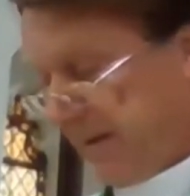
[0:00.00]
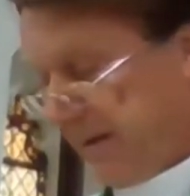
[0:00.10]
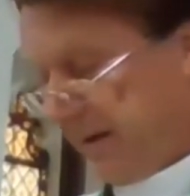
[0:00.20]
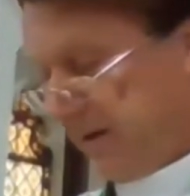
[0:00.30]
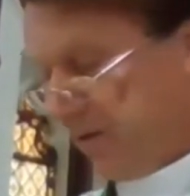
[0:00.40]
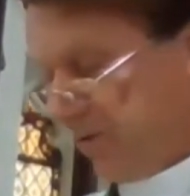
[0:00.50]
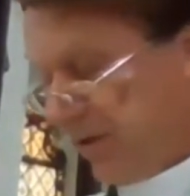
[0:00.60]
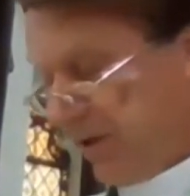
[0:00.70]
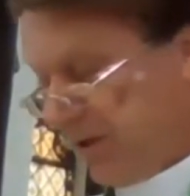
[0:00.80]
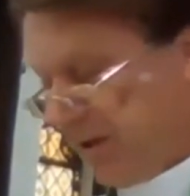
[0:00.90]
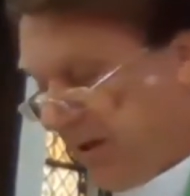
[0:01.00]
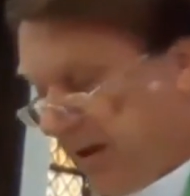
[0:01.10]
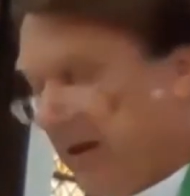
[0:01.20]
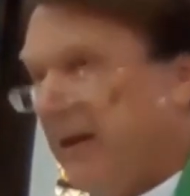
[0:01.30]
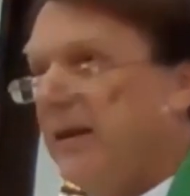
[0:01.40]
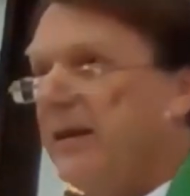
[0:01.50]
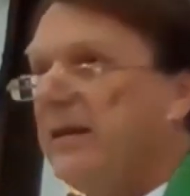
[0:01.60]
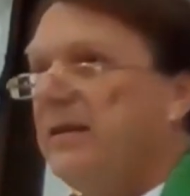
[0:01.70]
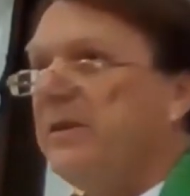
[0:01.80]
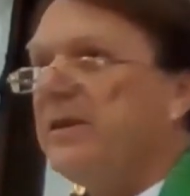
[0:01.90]
And it's a tradition
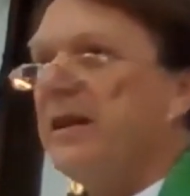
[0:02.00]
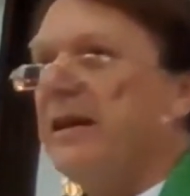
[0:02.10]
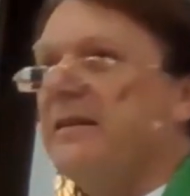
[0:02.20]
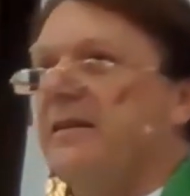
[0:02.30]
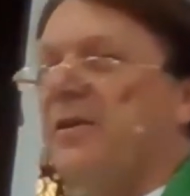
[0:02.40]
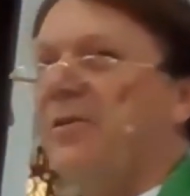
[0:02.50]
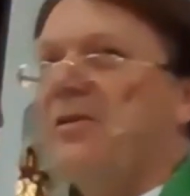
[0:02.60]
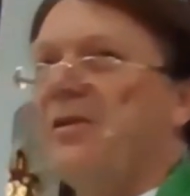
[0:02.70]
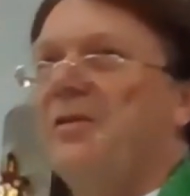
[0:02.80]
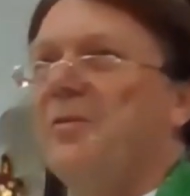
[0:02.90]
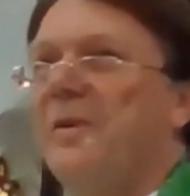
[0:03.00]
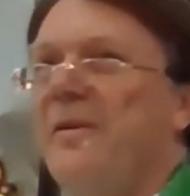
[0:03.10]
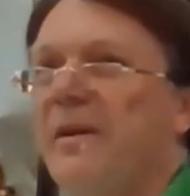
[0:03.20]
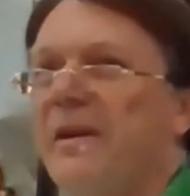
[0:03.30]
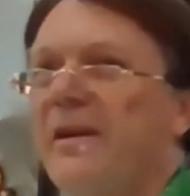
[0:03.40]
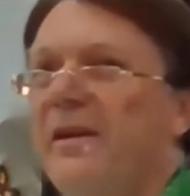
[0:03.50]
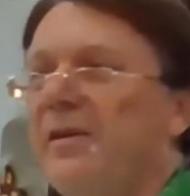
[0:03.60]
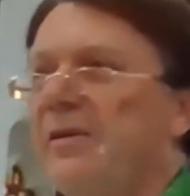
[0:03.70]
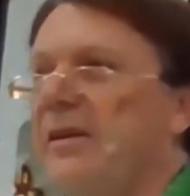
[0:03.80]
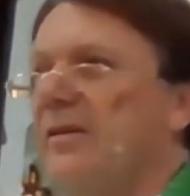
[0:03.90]
which has its origins way back in the
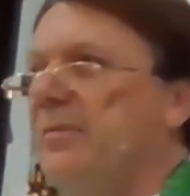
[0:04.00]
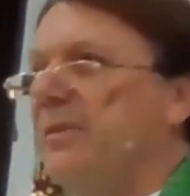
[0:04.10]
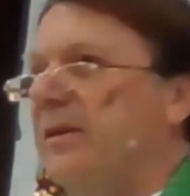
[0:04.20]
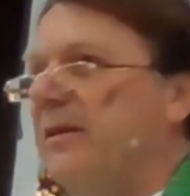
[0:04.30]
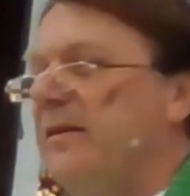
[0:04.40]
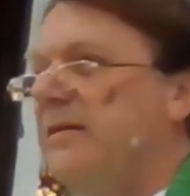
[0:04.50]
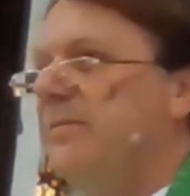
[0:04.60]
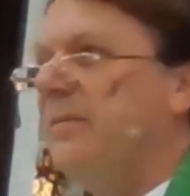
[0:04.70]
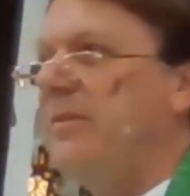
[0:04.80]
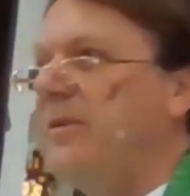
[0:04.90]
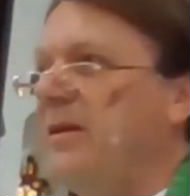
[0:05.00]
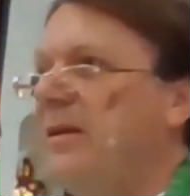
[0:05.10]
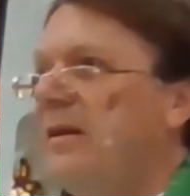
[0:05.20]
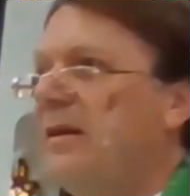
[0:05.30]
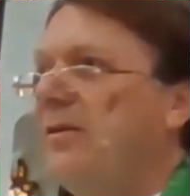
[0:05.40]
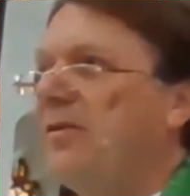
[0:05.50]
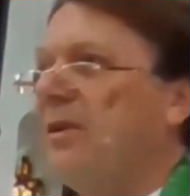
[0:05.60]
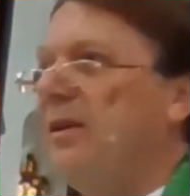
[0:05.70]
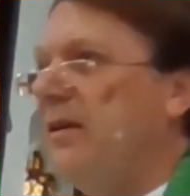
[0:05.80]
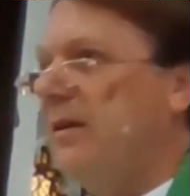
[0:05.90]
Old Testament, maybe
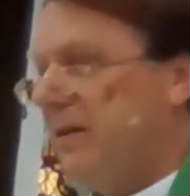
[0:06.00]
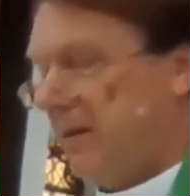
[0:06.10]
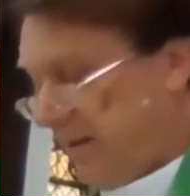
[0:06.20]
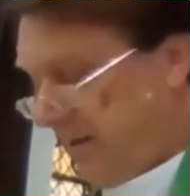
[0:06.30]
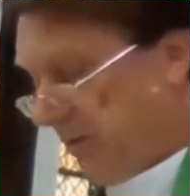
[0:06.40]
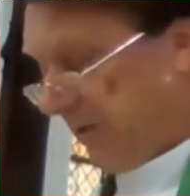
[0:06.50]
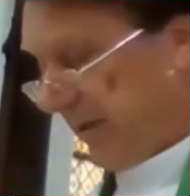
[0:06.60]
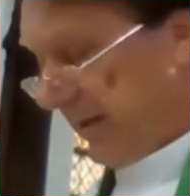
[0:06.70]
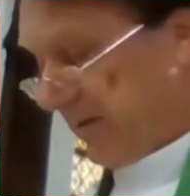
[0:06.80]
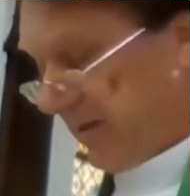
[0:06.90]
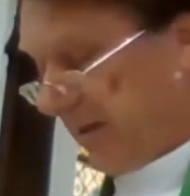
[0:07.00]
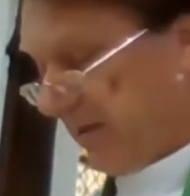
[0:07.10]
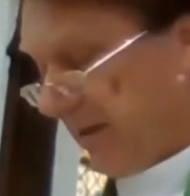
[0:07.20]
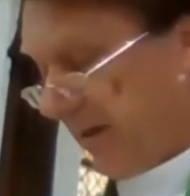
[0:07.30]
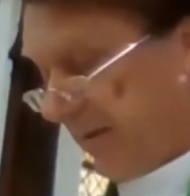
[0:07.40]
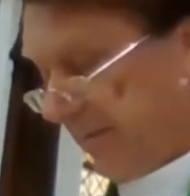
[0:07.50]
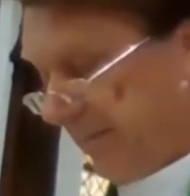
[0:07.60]
3,000-4,000 years ago.